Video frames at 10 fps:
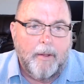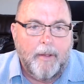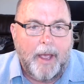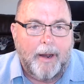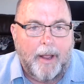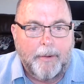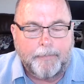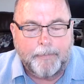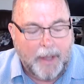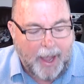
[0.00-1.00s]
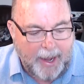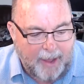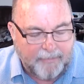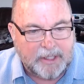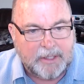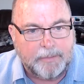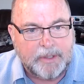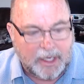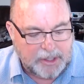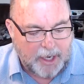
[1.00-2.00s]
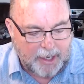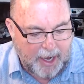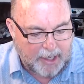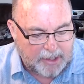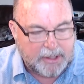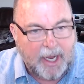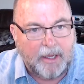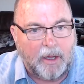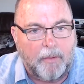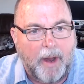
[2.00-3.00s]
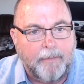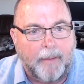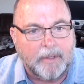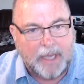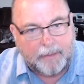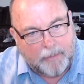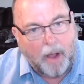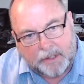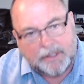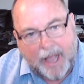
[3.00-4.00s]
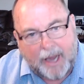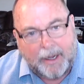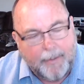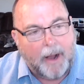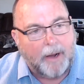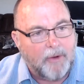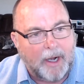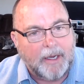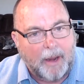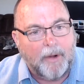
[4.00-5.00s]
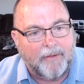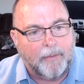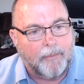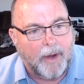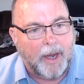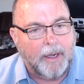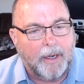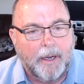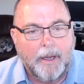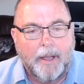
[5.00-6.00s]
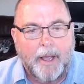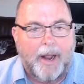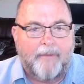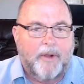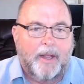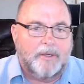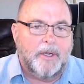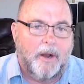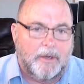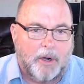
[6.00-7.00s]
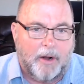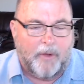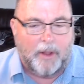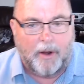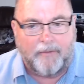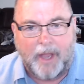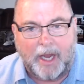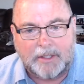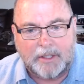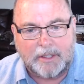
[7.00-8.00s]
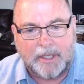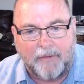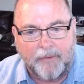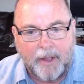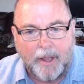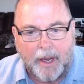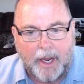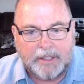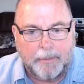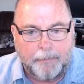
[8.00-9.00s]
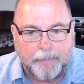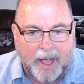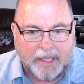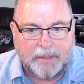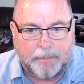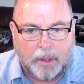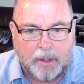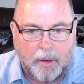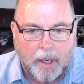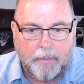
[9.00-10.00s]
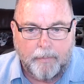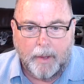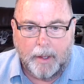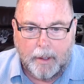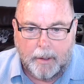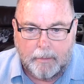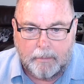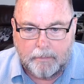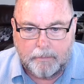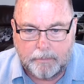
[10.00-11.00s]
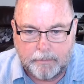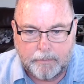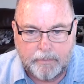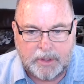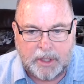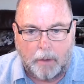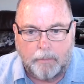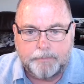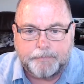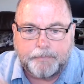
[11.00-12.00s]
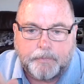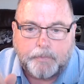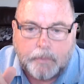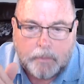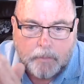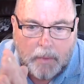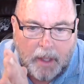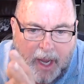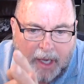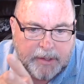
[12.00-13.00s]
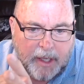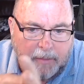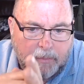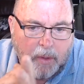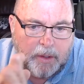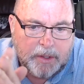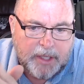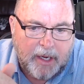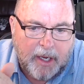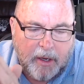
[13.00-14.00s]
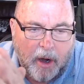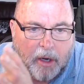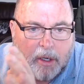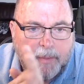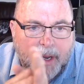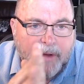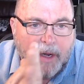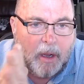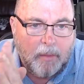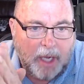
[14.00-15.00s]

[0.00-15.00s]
And I have this obsession. I can't stand the little red bubbles. I'm always knocking them out. I try to get rid of them, right? And I finally, I turn off all notifications and stuff. It's impossible to it. So, yes, and when we say, can the article be a video? I